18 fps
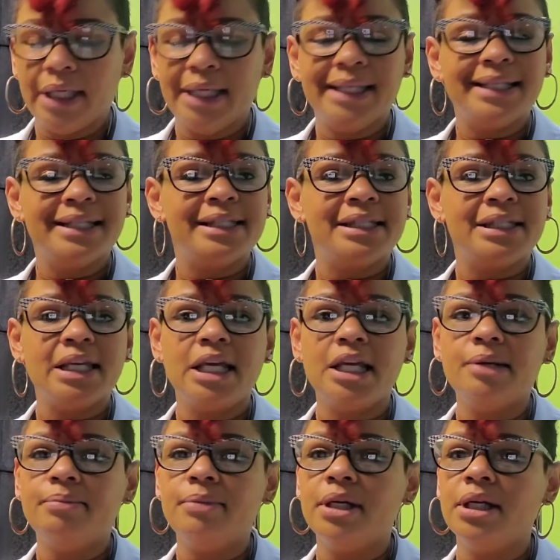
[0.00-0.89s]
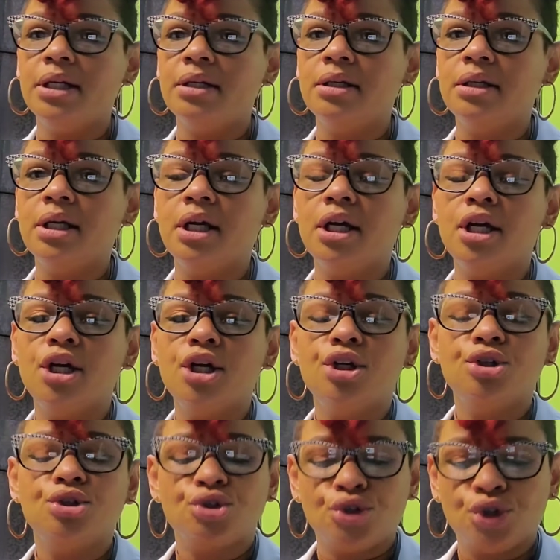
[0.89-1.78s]
cinnamon,
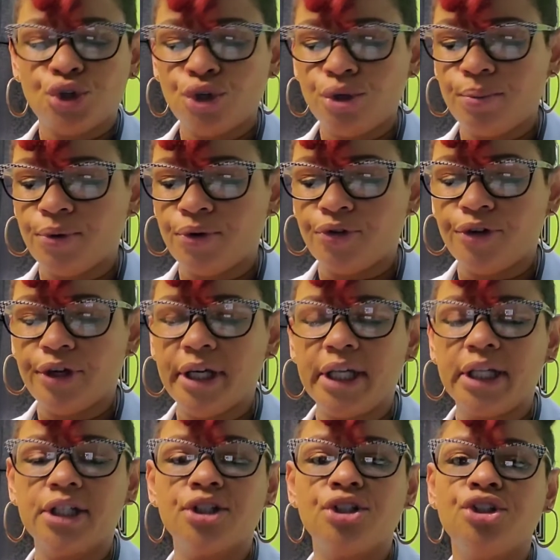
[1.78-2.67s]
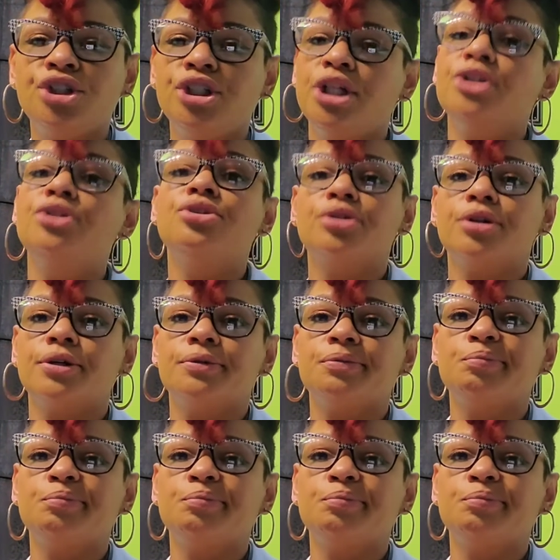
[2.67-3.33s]
turmeric, ginger.